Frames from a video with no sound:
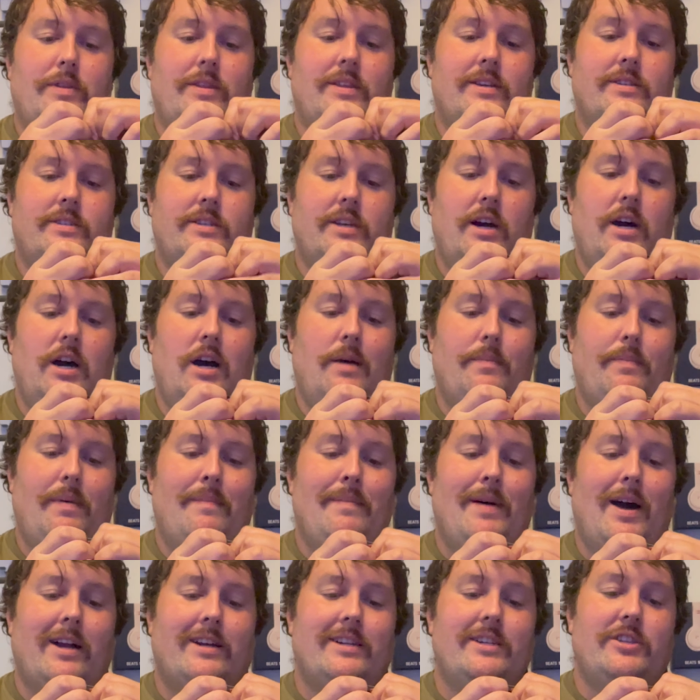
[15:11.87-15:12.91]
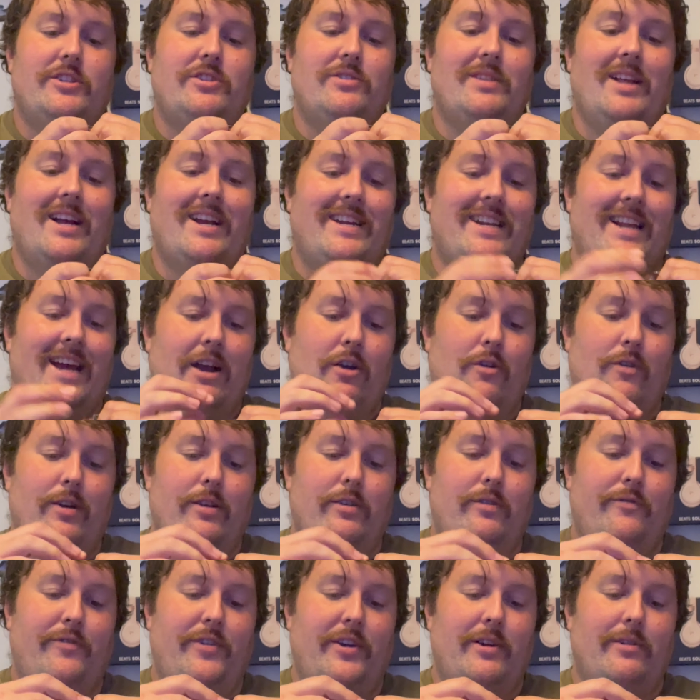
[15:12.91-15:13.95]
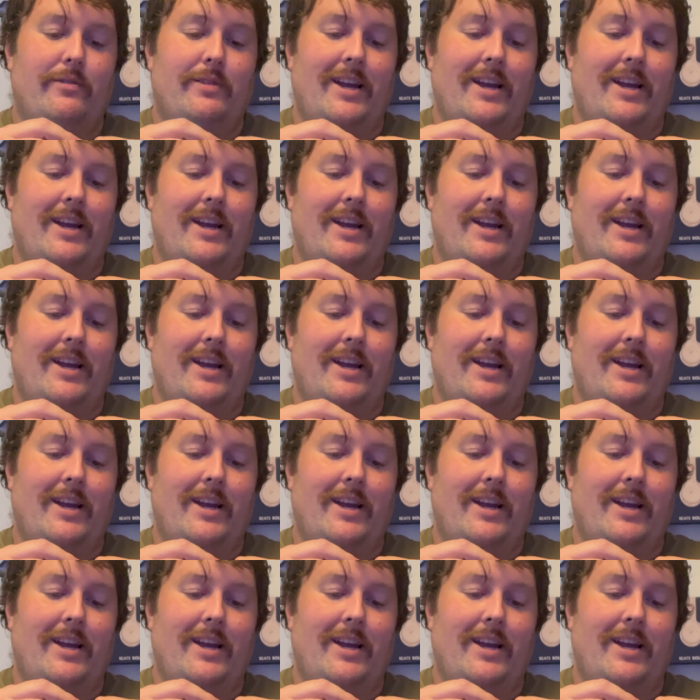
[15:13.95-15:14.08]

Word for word: this up. I'm not gonna do like an aerial view